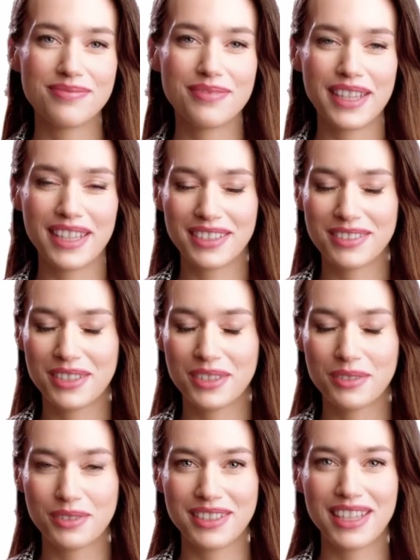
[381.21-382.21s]
In
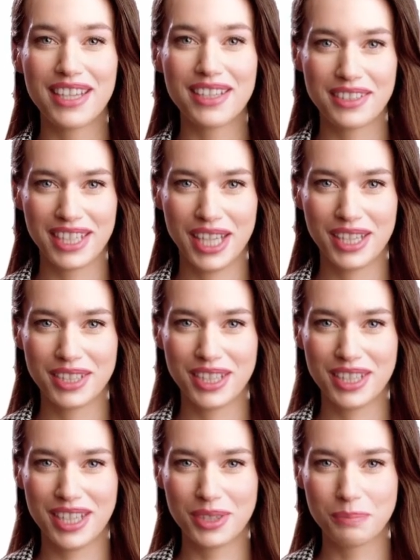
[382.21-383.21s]
addition to these,
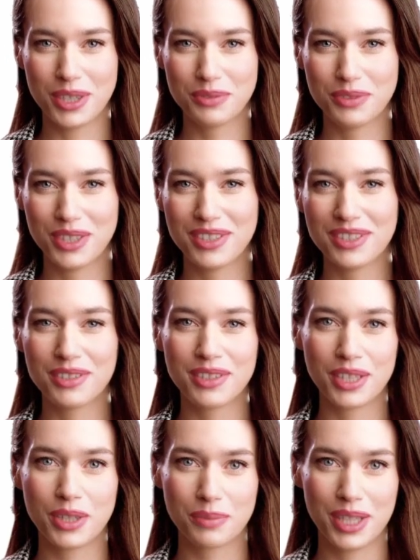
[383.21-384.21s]
telecom operators
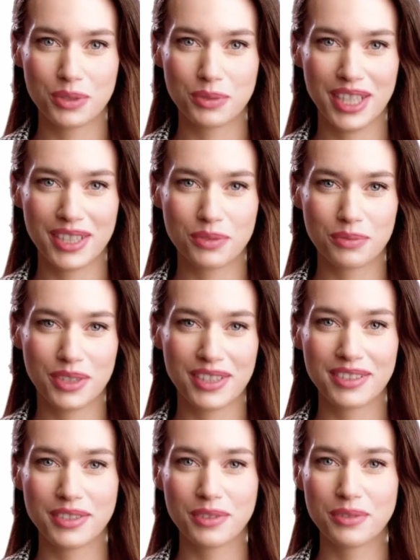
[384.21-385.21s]
should be aware of
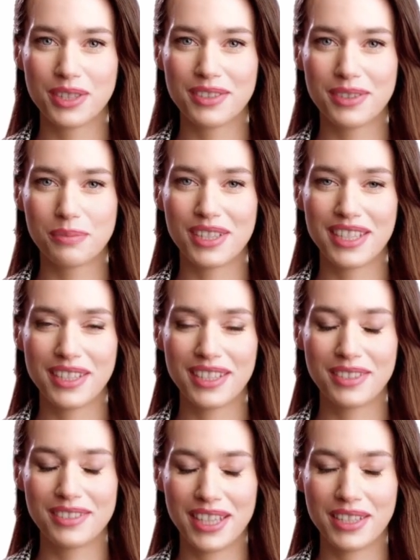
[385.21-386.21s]
potential
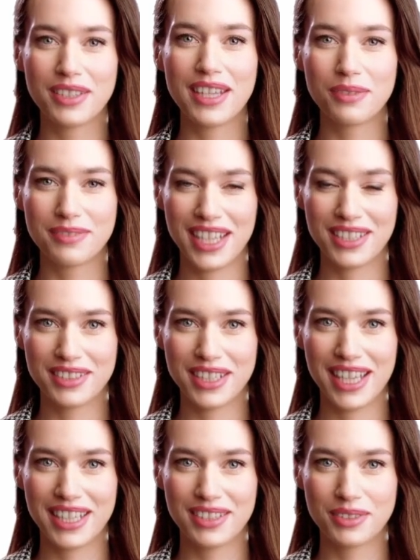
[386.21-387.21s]
vulnerabilities like
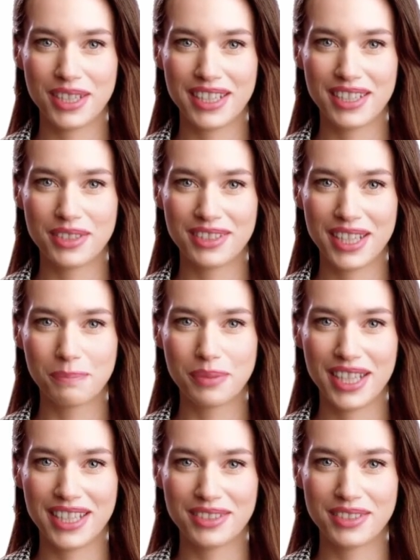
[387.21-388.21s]
long-lasting espionage
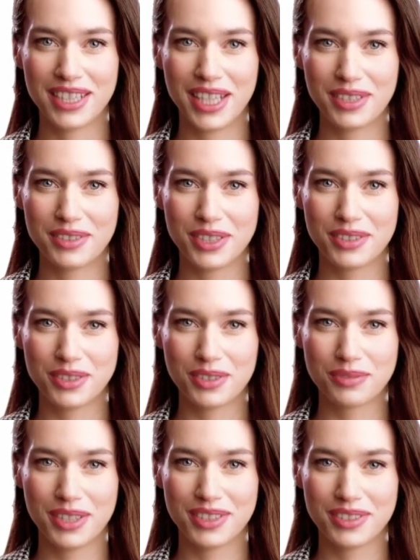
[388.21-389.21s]
campaigns, service
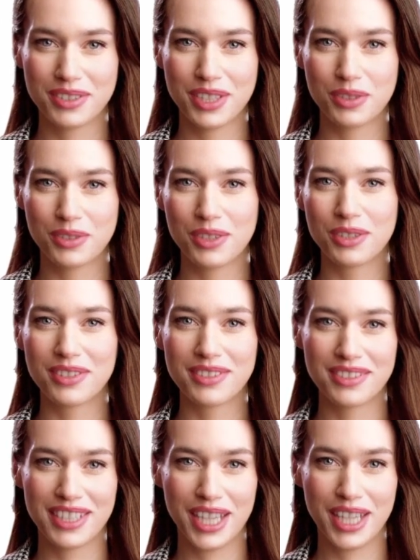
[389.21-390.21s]

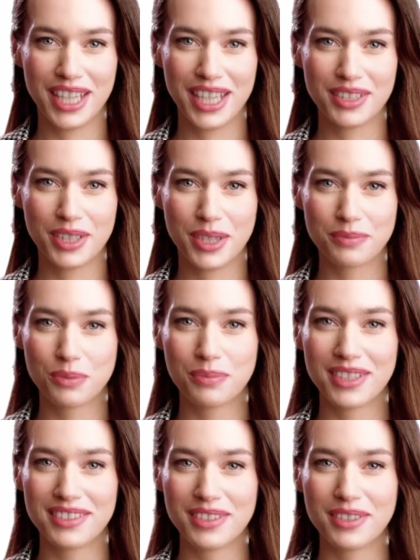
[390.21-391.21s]
misconfigurations, and
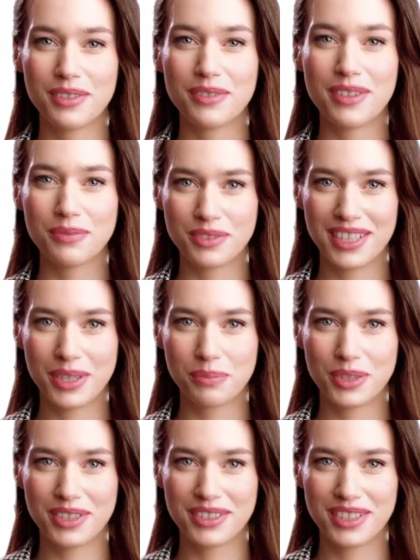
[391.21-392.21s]
compromises on
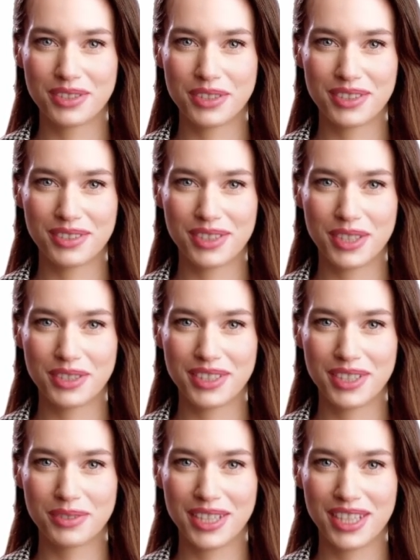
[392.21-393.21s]
subscriber credentials via
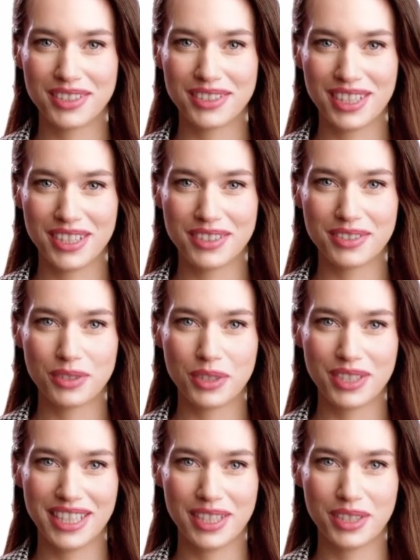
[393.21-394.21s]
techniques like
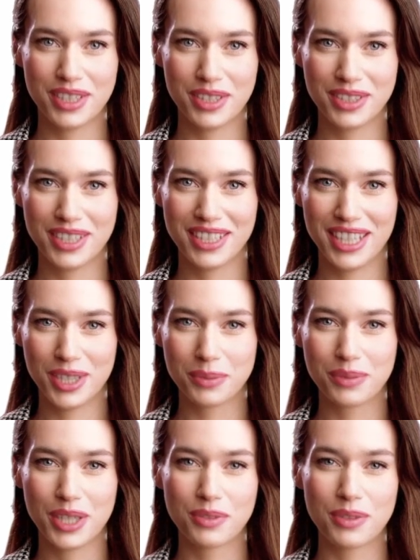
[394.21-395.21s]
social engineering,
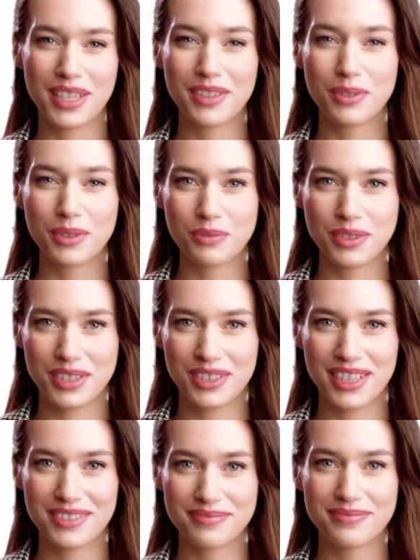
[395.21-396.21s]
malware, or phishing.